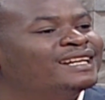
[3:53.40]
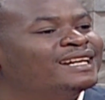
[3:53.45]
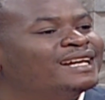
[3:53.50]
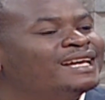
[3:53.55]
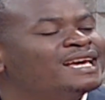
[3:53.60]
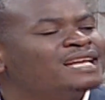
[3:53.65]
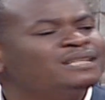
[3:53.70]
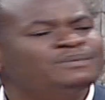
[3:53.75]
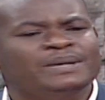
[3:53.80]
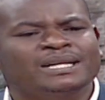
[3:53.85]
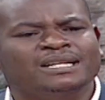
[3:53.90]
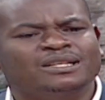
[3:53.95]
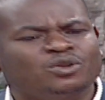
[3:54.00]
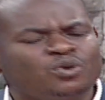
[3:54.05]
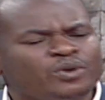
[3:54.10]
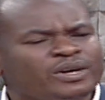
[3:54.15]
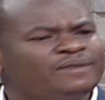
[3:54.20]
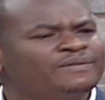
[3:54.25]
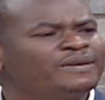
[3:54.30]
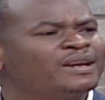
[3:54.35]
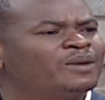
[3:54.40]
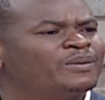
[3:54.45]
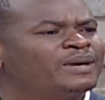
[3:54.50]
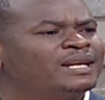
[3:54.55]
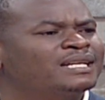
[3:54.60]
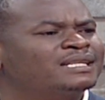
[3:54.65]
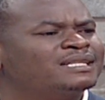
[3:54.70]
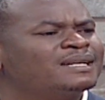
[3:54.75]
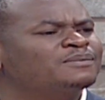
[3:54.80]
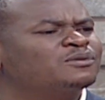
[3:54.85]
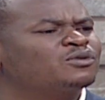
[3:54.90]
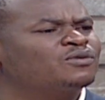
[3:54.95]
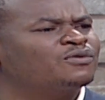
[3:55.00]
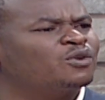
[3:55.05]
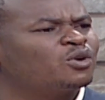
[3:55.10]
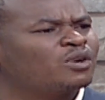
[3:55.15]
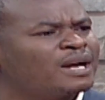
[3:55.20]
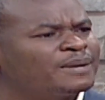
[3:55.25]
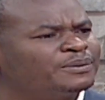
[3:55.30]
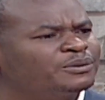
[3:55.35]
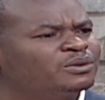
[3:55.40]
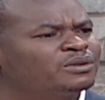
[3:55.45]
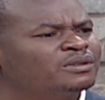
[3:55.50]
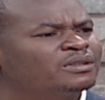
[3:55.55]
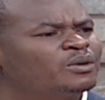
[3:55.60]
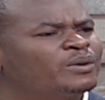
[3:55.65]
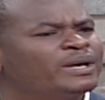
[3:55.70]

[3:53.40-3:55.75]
He has been doing very well in terms of corruption.